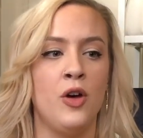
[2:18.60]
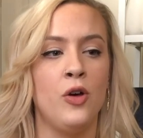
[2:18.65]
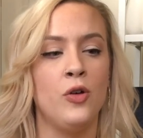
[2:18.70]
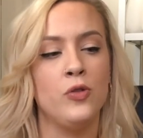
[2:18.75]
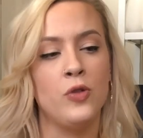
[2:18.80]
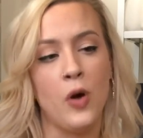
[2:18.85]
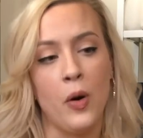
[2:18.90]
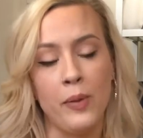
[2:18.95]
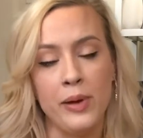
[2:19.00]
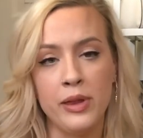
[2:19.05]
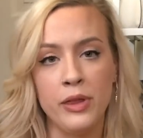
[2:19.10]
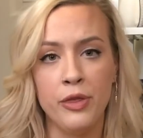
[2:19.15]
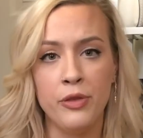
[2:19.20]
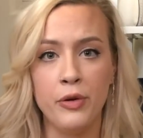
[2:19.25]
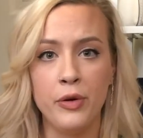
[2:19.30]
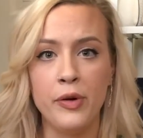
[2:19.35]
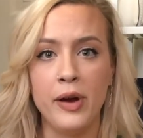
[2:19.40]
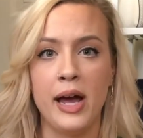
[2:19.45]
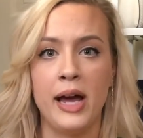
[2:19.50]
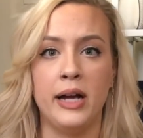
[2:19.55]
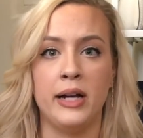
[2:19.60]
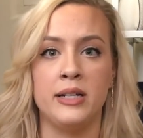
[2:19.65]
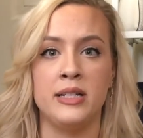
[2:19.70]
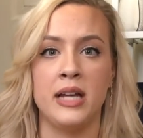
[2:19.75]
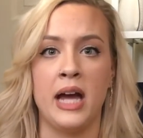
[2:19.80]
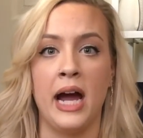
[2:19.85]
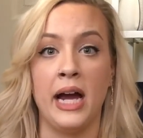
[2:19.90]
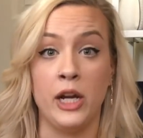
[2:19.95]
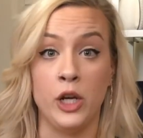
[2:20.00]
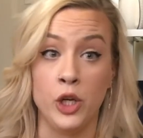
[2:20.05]
going through, and
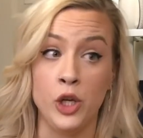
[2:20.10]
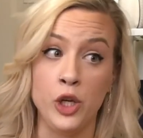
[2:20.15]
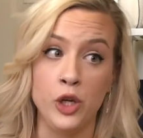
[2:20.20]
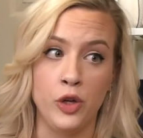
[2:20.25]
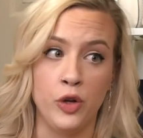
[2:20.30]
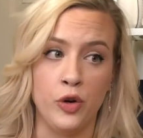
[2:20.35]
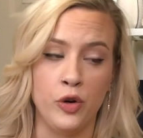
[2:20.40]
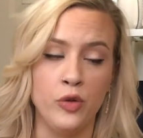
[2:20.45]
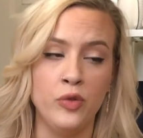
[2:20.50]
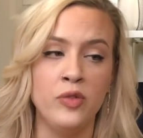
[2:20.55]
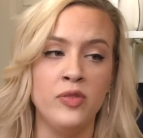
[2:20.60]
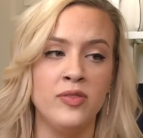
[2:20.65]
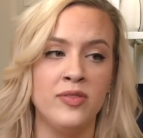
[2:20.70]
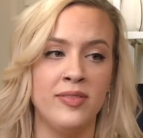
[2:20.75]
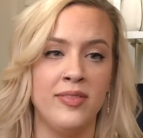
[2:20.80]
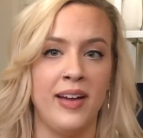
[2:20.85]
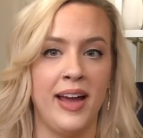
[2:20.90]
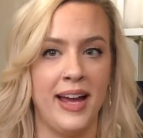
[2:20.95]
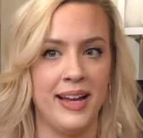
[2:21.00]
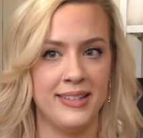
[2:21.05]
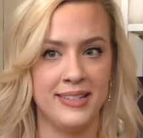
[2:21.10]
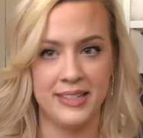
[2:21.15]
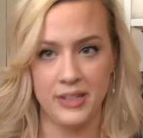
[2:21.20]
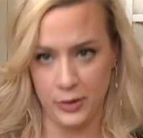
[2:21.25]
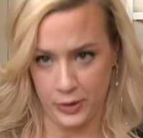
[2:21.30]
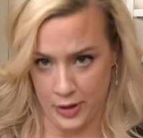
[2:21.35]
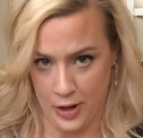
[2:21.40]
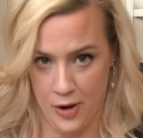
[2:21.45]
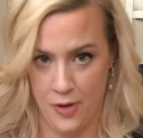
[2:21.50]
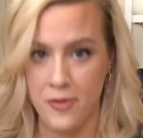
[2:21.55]
I knew, and still
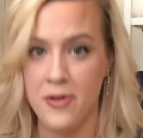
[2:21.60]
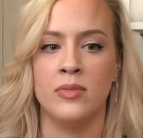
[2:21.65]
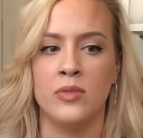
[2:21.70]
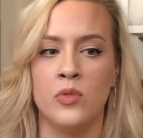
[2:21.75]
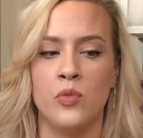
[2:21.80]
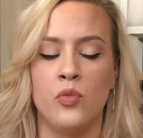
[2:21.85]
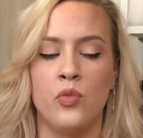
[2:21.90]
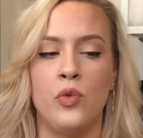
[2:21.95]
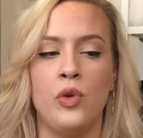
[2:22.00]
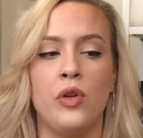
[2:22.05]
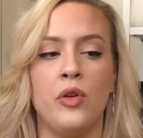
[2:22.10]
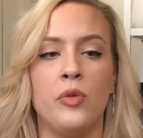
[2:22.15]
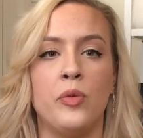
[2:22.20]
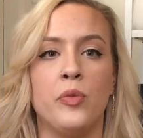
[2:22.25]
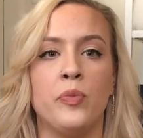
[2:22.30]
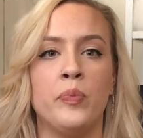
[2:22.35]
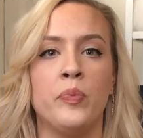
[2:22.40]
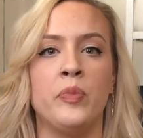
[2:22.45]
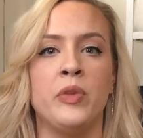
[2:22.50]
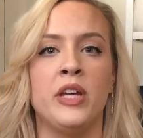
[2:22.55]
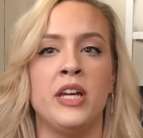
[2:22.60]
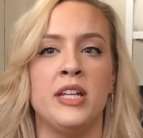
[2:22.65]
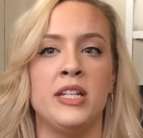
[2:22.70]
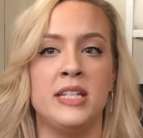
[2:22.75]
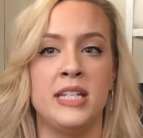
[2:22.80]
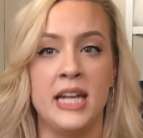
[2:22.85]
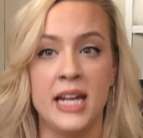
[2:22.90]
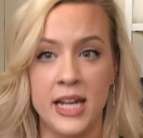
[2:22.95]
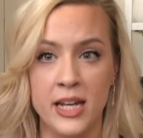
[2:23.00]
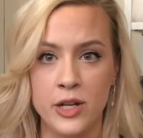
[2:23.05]
know, will
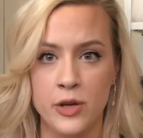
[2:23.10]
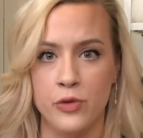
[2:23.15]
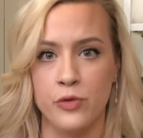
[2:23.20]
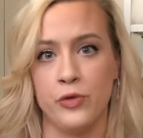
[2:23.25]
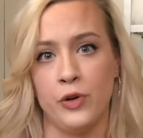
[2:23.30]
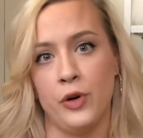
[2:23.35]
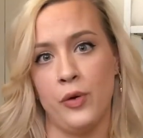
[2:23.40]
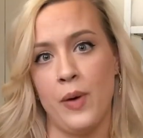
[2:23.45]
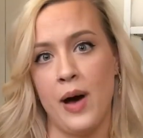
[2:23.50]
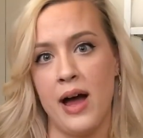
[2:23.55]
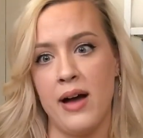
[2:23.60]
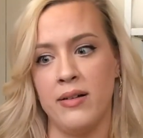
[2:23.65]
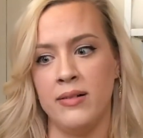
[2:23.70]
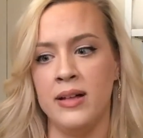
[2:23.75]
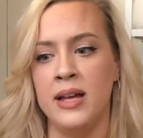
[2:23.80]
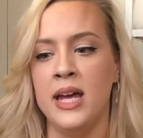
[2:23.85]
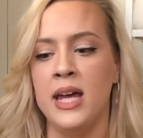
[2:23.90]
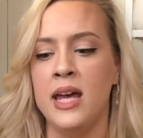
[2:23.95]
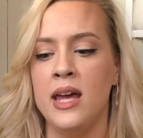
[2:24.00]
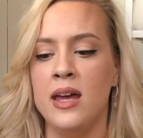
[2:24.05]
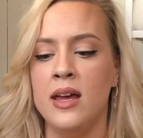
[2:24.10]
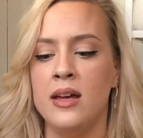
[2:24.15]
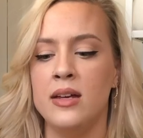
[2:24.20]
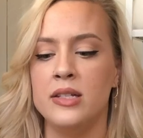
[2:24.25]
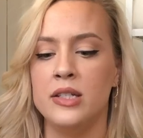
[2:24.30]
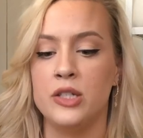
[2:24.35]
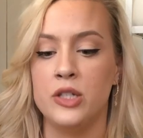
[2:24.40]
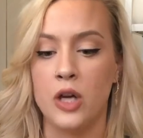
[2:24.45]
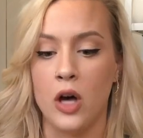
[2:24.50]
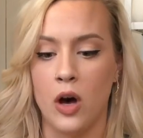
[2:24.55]
continue for a while.
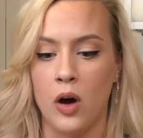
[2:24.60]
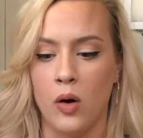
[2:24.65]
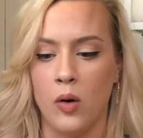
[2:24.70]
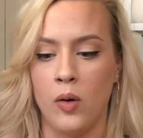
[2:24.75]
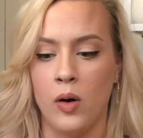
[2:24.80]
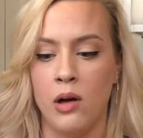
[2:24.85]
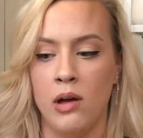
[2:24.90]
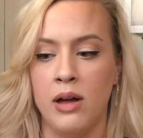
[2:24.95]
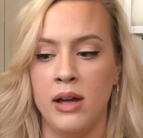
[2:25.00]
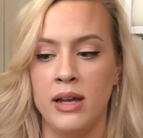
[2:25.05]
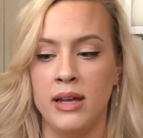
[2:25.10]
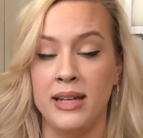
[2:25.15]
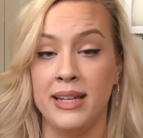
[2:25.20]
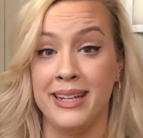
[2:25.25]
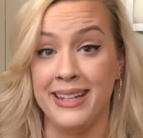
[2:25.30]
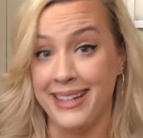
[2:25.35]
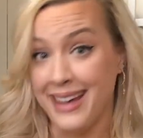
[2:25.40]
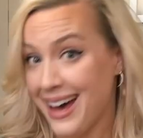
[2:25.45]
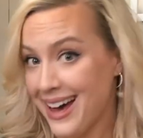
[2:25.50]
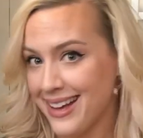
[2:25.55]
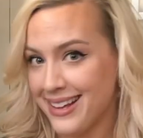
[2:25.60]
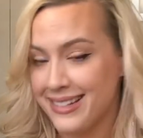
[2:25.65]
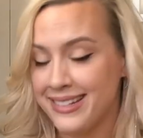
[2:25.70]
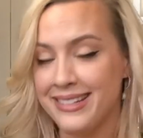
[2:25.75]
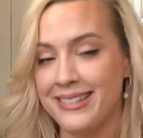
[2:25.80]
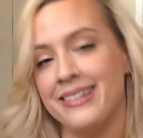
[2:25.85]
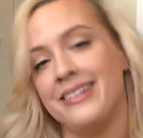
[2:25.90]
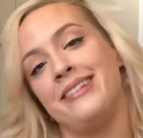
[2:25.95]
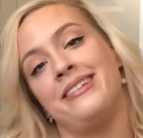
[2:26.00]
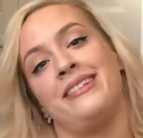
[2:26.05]
So
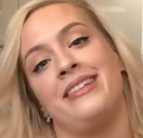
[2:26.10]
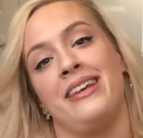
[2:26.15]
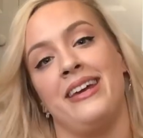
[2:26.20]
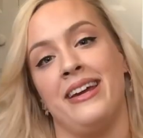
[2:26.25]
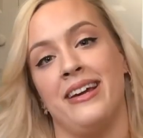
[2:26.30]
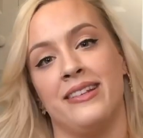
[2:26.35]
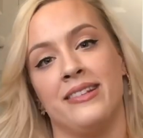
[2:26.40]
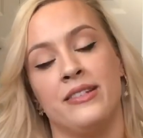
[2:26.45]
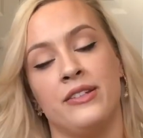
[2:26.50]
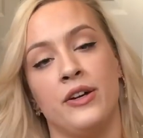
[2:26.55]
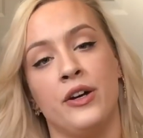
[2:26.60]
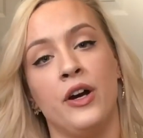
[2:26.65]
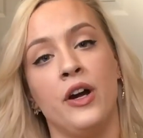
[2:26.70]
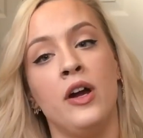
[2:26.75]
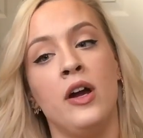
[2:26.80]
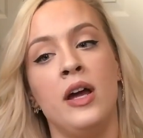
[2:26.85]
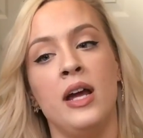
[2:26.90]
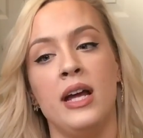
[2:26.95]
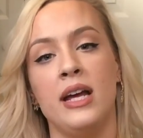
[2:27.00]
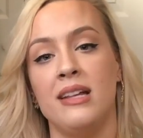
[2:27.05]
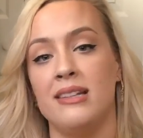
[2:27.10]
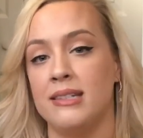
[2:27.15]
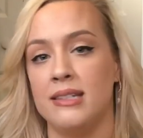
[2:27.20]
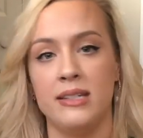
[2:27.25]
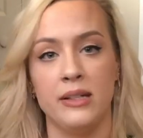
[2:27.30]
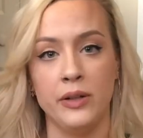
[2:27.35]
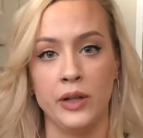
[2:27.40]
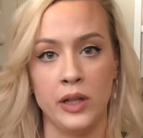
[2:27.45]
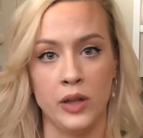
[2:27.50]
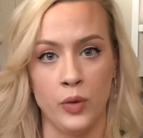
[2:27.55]
yes is the answer. It's
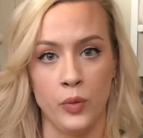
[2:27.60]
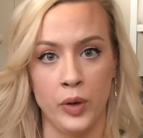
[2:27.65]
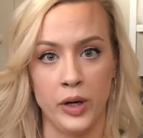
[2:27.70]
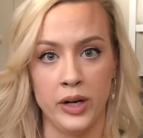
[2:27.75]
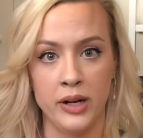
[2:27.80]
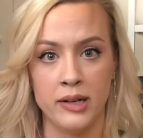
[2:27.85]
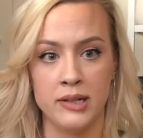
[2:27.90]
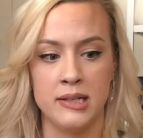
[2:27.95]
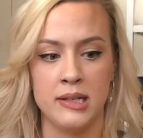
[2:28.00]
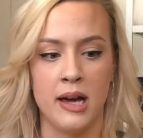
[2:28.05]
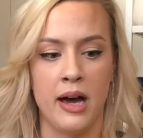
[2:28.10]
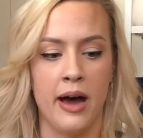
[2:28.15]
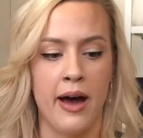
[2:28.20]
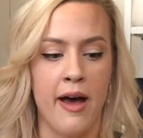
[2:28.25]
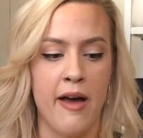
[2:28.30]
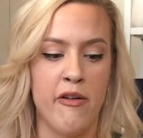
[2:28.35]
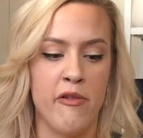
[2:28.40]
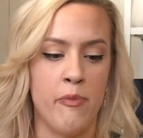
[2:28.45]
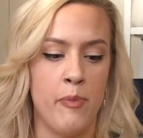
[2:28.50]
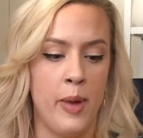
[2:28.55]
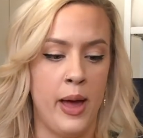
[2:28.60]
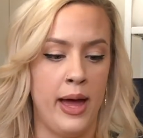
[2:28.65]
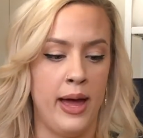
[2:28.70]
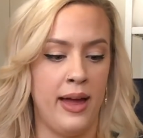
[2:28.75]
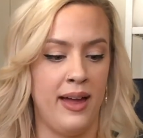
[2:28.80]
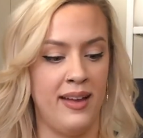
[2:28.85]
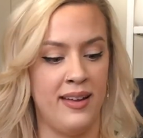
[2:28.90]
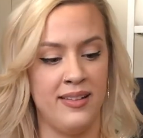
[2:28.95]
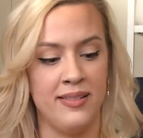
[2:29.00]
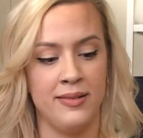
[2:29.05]
still in the works. I've
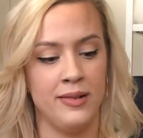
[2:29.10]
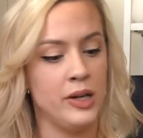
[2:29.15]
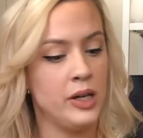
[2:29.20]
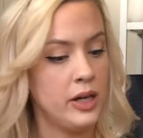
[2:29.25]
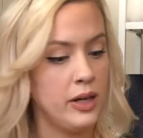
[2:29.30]
been